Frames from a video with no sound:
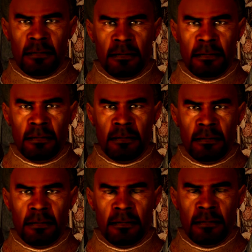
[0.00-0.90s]
I'm
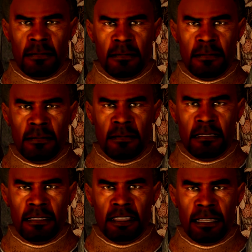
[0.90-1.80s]
ready for a
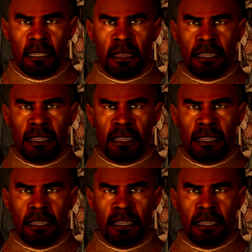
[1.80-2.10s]
match. After that